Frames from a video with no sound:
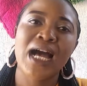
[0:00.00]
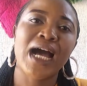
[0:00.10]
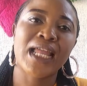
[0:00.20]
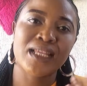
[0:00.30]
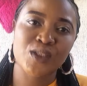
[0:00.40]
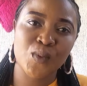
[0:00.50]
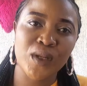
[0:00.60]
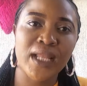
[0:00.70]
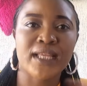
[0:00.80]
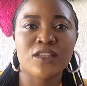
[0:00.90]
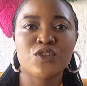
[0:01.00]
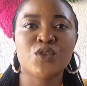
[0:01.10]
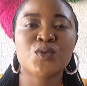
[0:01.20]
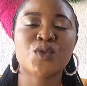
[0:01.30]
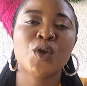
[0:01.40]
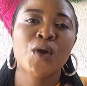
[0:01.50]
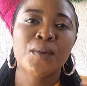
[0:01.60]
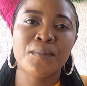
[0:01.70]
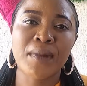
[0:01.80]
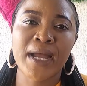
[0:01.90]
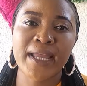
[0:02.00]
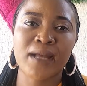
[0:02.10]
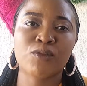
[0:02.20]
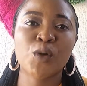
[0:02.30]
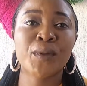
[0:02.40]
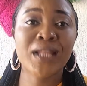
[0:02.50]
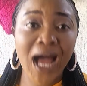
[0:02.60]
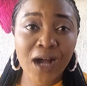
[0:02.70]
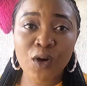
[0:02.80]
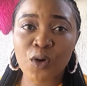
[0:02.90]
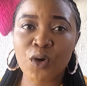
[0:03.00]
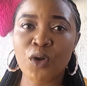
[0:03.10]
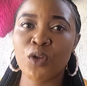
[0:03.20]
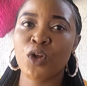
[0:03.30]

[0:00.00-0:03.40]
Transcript: And as well, I can use my rubbing alcohol